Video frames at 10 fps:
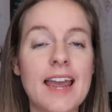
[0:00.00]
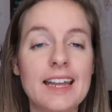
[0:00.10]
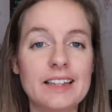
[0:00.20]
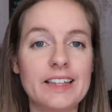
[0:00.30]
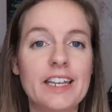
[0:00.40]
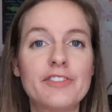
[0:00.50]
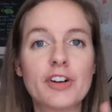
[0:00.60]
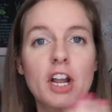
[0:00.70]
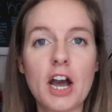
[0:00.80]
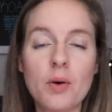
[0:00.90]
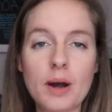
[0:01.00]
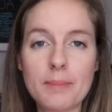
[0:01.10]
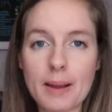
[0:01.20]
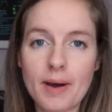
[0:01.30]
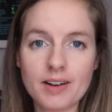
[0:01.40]
tank clean for Koa,
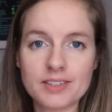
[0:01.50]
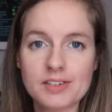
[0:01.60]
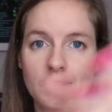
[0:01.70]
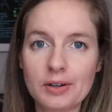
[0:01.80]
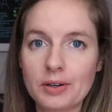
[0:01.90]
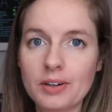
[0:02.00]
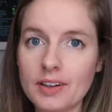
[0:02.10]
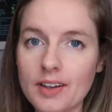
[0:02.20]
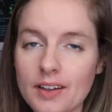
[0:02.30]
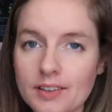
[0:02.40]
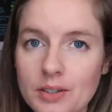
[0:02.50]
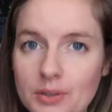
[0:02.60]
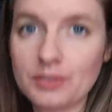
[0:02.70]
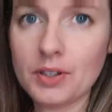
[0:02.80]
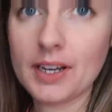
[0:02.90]
my box turtle.
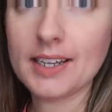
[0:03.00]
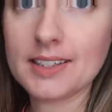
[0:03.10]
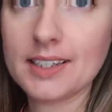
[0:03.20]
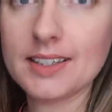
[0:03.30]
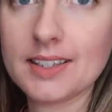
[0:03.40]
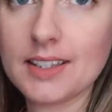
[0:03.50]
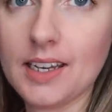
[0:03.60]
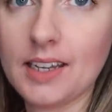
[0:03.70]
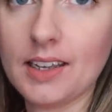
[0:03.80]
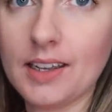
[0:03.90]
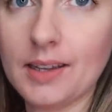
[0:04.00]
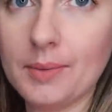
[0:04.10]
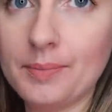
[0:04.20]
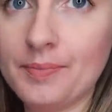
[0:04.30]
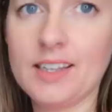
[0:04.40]
Don't know if you guys can see
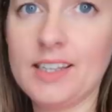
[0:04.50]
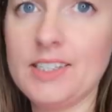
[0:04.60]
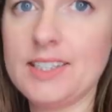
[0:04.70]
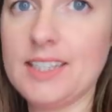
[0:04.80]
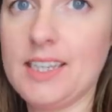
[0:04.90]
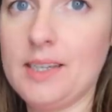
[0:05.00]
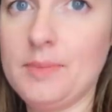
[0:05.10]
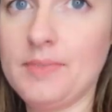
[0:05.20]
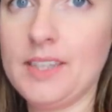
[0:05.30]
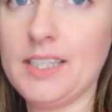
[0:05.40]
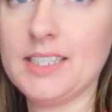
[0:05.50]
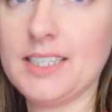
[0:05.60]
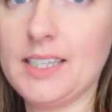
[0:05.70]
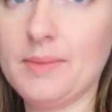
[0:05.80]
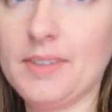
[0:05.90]
him. Can you see him? Can you
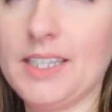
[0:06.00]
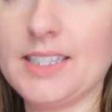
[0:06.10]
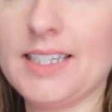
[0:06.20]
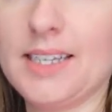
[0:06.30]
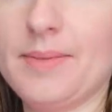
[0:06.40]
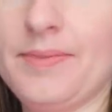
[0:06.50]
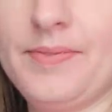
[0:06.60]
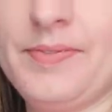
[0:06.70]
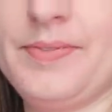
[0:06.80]
see him? Can you see him?